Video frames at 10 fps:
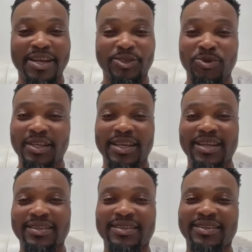past 20
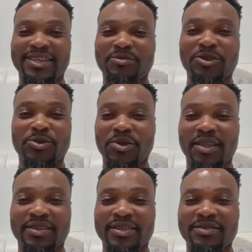years, has been
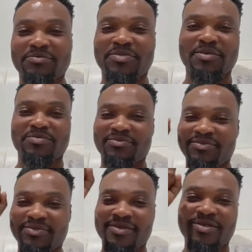doing this team. Big
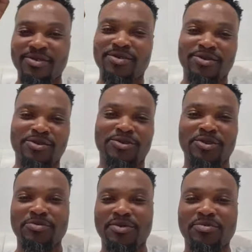kudos
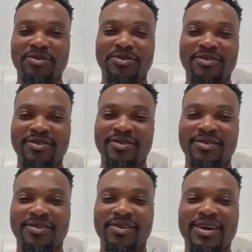to you, big bro.
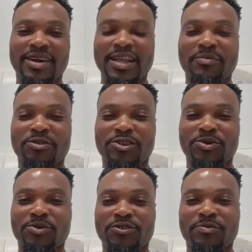I really
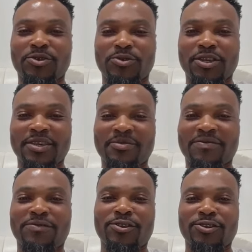appreciate what you've been doing. I've
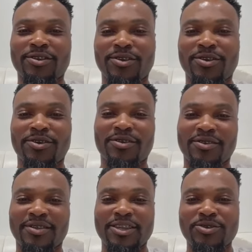been following
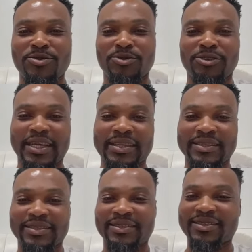all the news
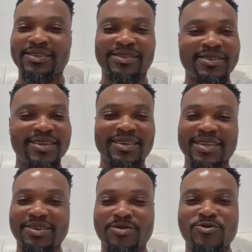and the,
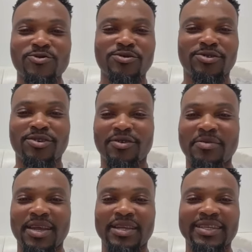the, the good
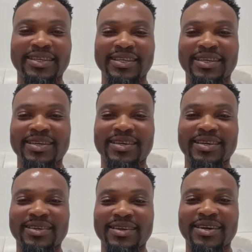comments and
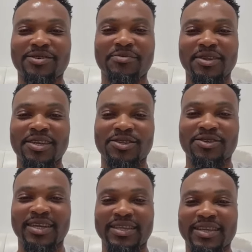the
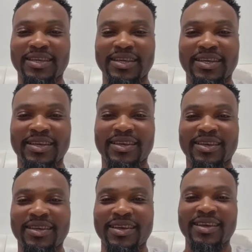recommendation and the